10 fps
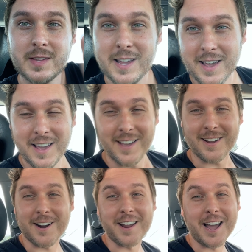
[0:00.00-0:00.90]

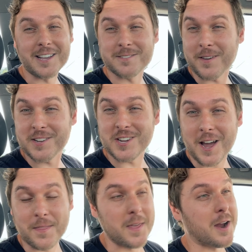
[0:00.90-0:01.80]
All right, guys, faked you
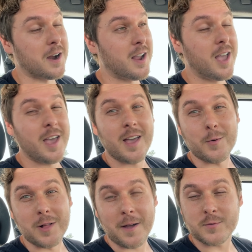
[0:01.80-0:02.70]
out there.
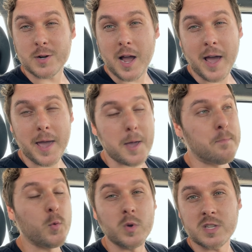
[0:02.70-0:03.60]
Well, after I
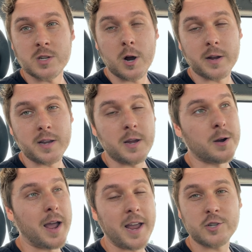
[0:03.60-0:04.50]
went to Target
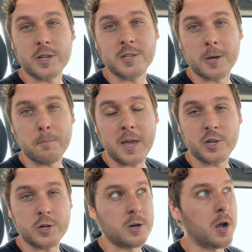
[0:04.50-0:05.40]
here, I actually took a
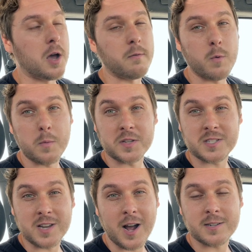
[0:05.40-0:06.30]
picture of what was
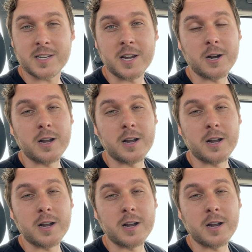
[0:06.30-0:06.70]
stocked here